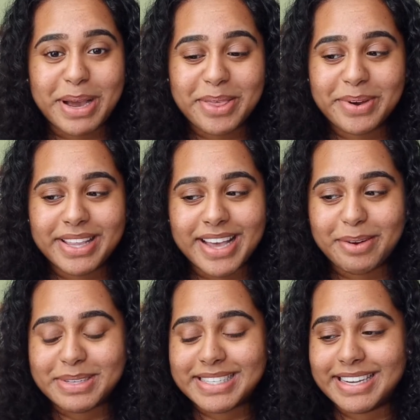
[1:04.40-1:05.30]
by the way.
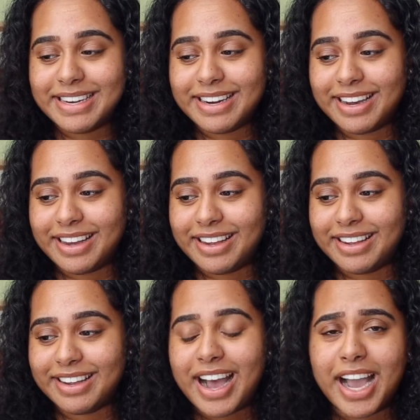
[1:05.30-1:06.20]
That was in
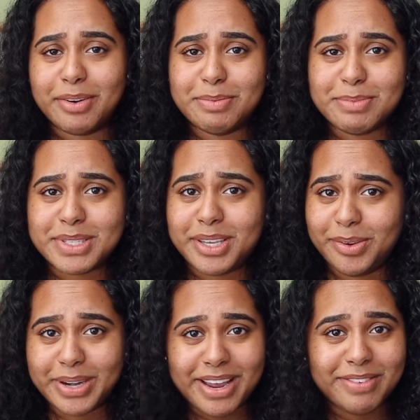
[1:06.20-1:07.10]
Hiram's
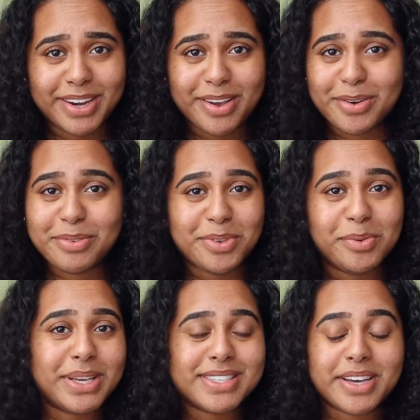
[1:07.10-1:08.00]
Q&A video a few
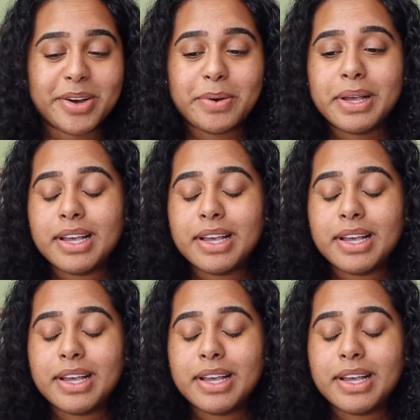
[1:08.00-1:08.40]
weeks ago.